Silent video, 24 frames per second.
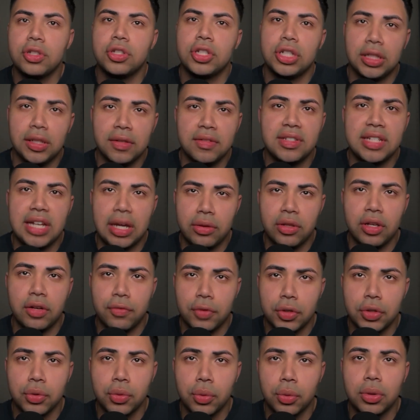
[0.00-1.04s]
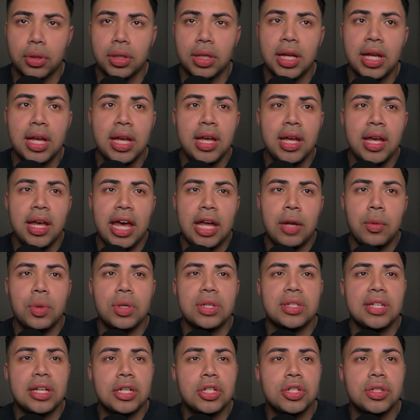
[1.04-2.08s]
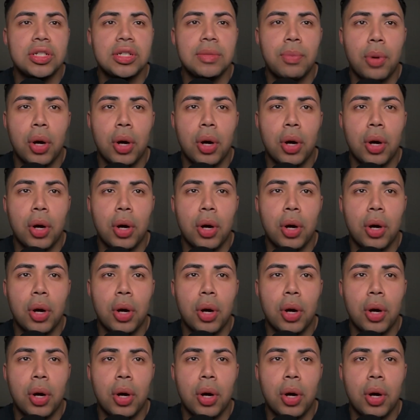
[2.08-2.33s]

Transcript: She lives down there for school, and we essentially